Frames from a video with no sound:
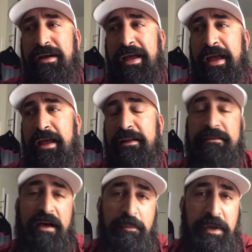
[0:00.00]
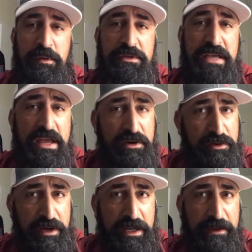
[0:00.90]
and the topic was
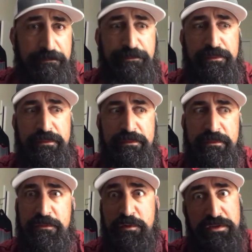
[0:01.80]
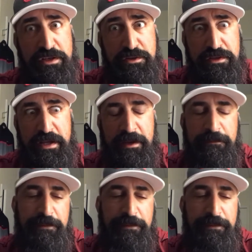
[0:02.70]
Hillary, which is interesting.